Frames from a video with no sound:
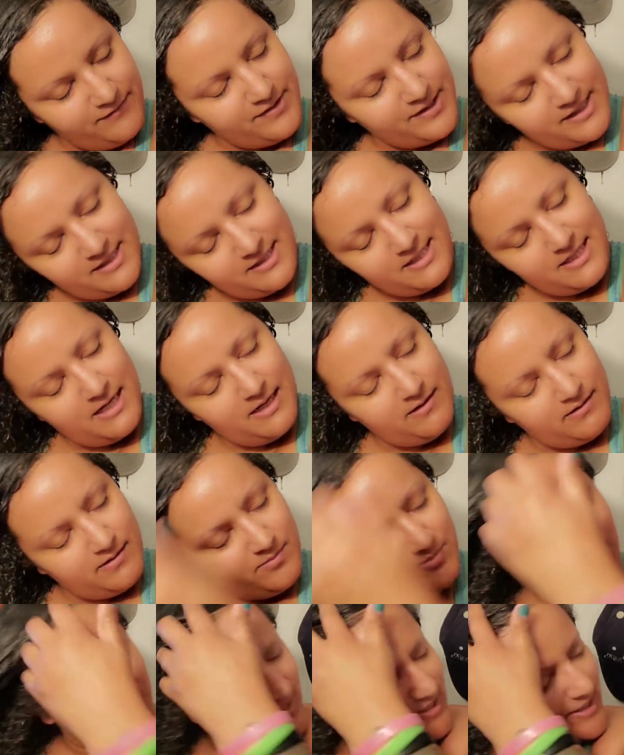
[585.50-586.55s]
a container to
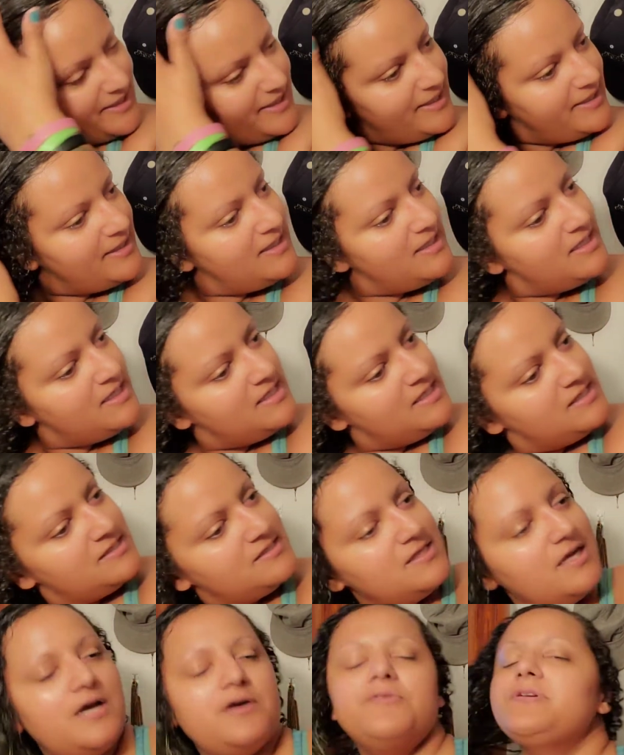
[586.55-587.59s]
put it in.
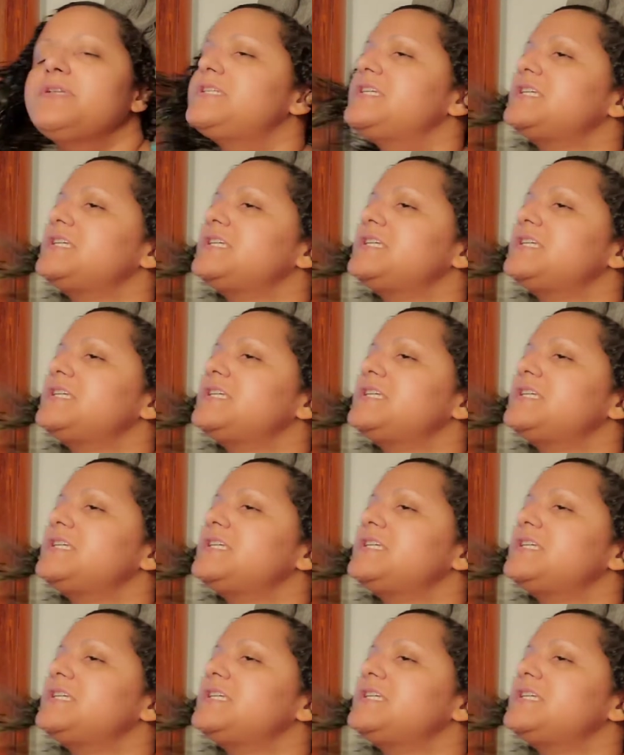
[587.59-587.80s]
So I would